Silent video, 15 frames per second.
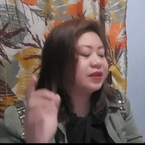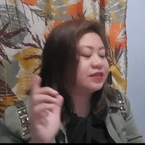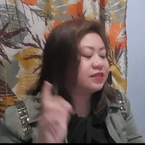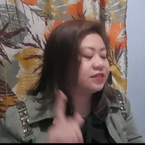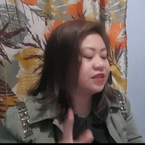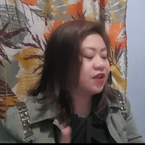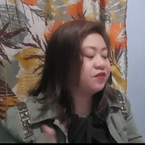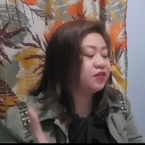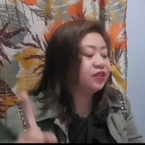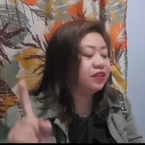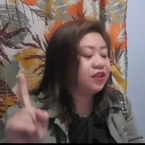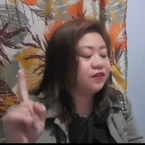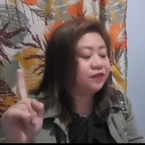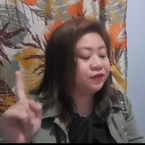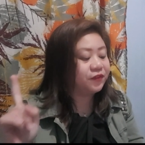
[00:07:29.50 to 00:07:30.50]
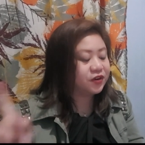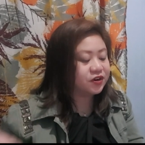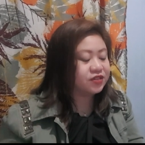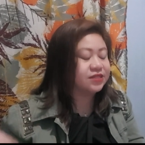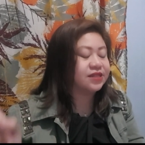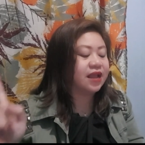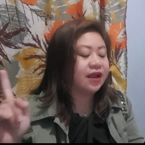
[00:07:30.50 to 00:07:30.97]

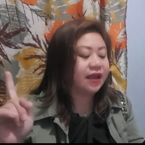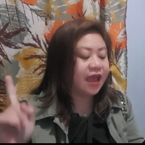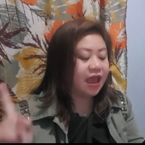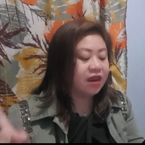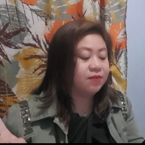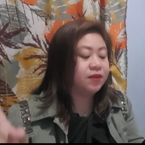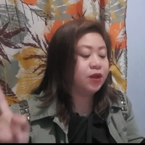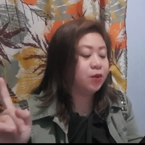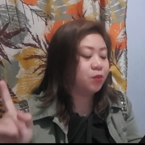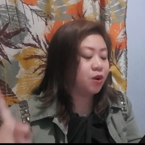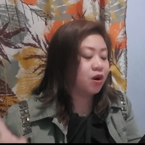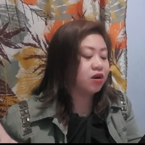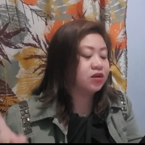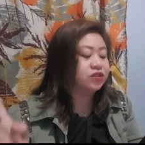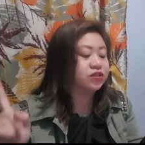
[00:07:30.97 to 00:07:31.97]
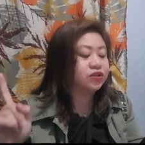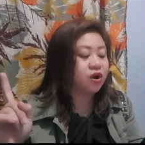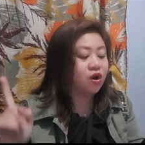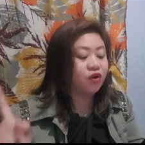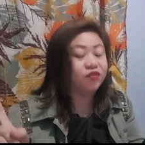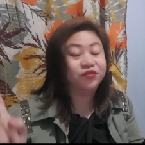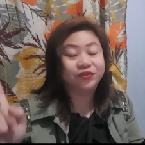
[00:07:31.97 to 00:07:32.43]
seventy-first Academy Awards
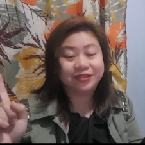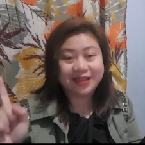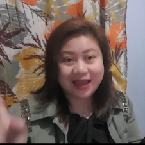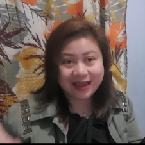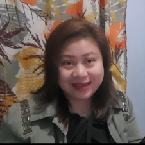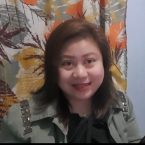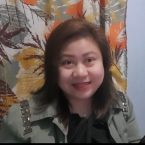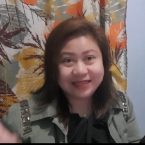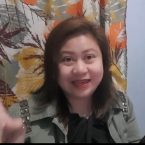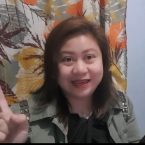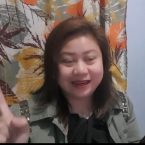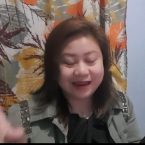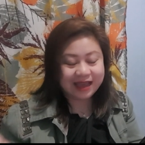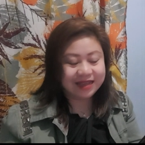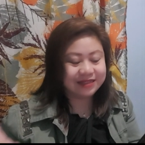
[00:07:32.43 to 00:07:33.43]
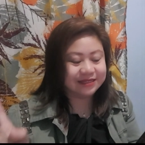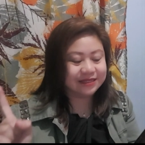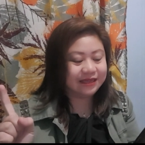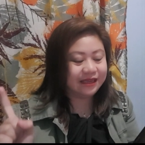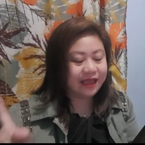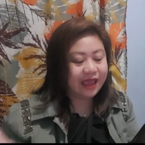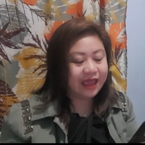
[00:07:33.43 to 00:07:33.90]
of nineteen
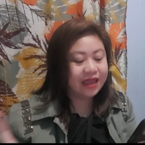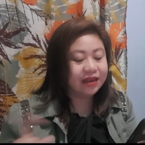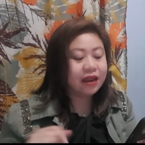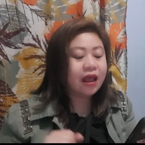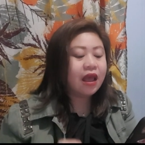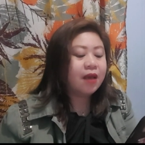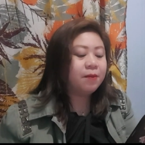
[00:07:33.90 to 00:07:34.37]
ninety-eight,